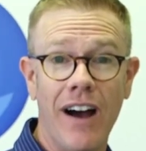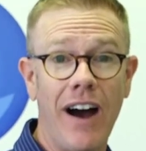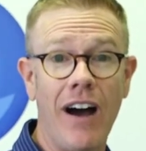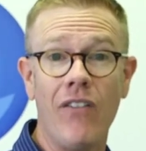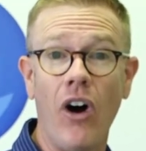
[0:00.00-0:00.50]

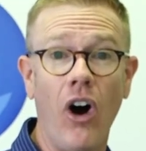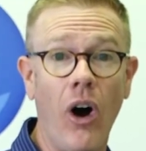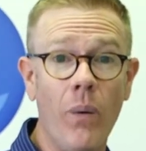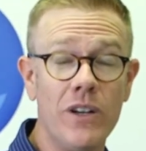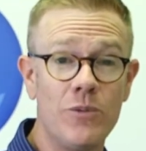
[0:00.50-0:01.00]
I've
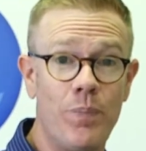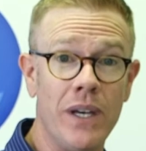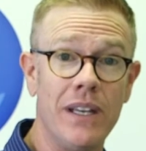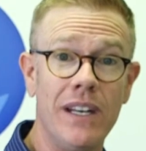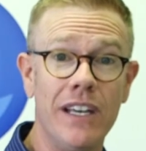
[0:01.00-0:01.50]
always
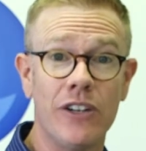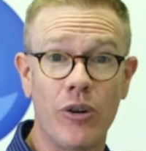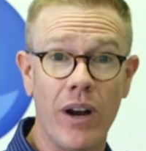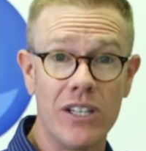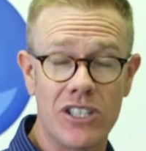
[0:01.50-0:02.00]
been in
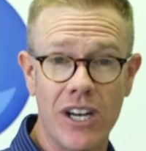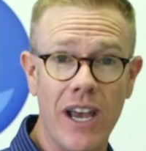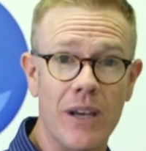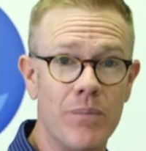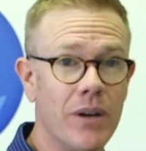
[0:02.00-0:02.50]
great
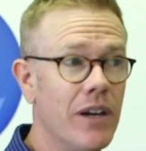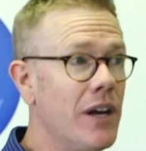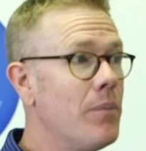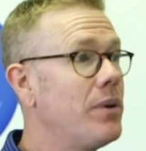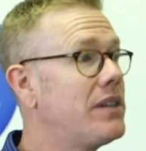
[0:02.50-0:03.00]
shape,
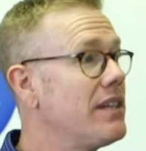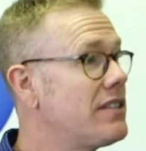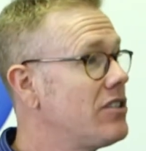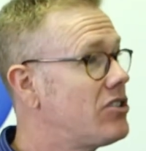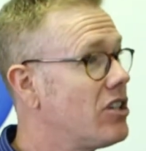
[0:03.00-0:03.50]
but
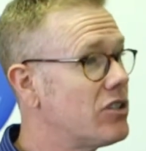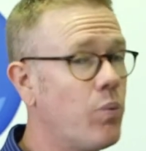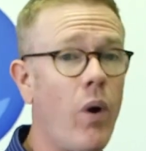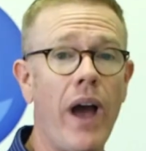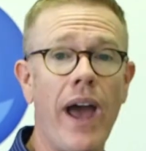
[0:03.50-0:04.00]
this is just
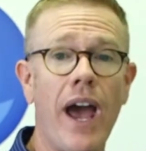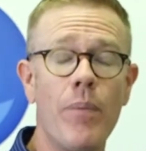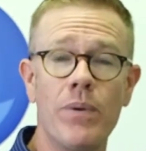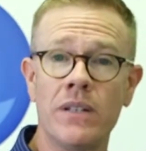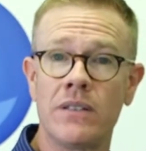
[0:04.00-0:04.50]
what
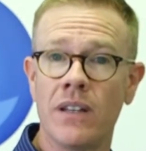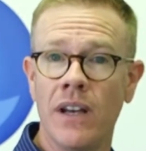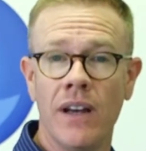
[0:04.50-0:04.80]
happens.